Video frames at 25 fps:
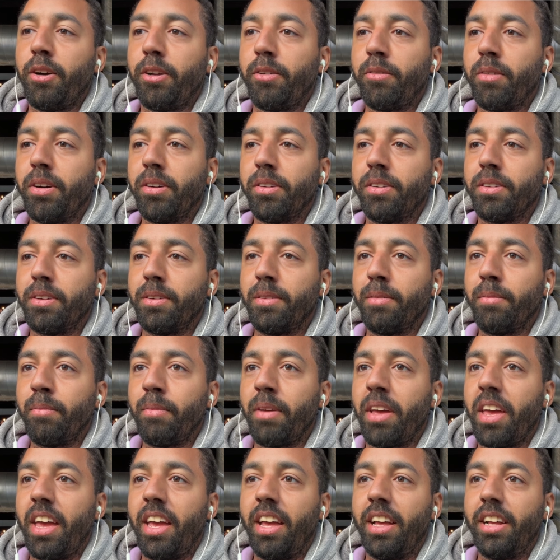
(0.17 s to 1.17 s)
and welcome,
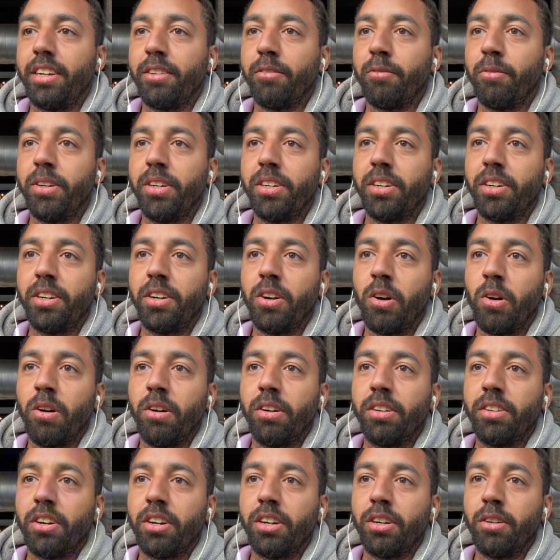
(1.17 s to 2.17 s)
and we're
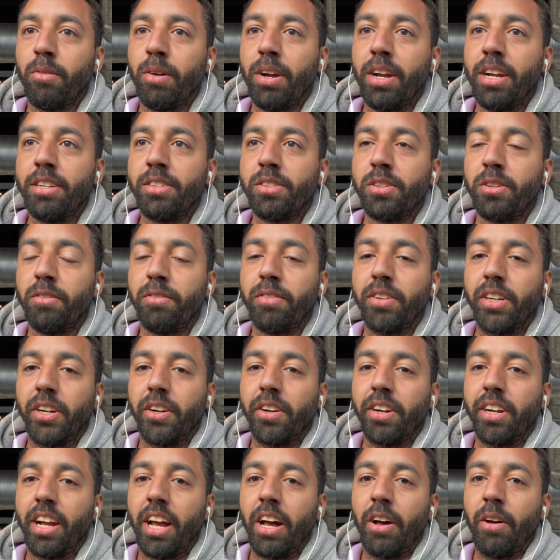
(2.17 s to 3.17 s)
on our way to
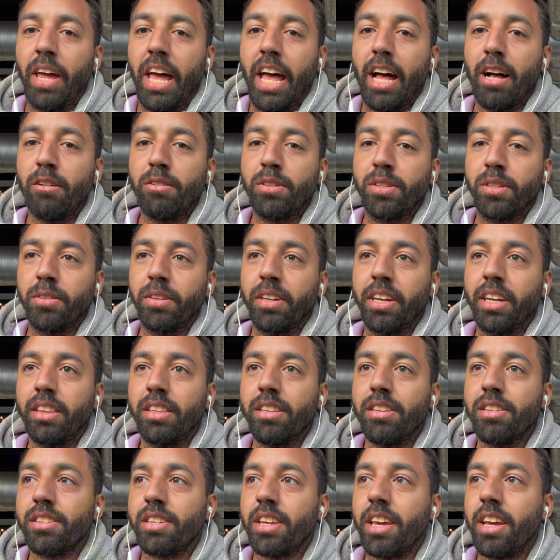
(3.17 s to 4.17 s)
figuring out how to get
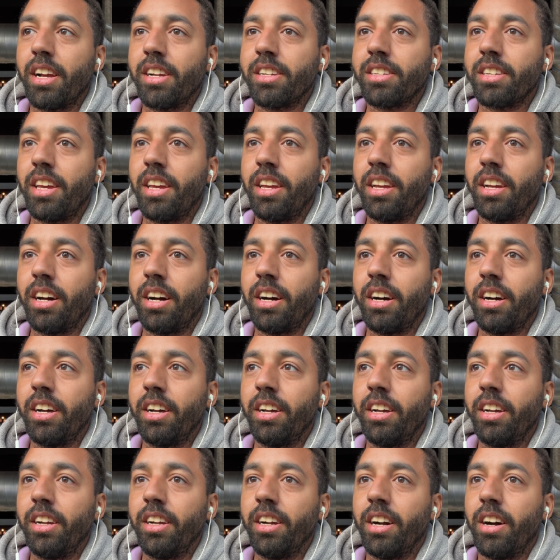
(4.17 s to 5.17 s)
this
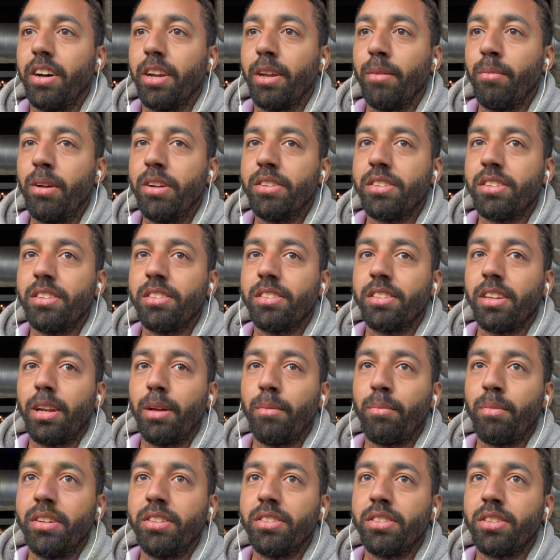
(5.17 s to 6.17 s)
xAI automation set
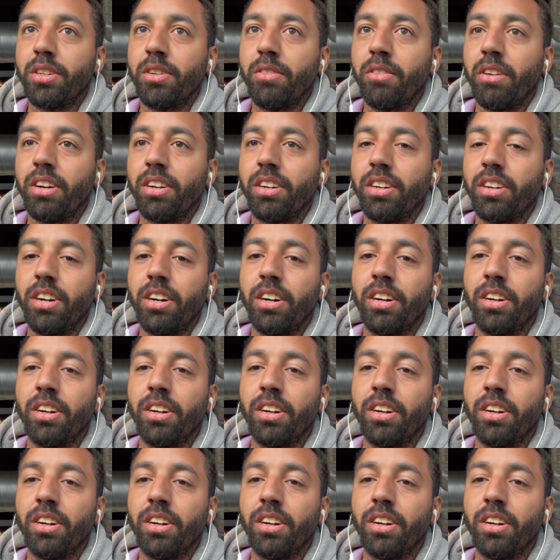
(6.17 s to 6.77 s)
up into our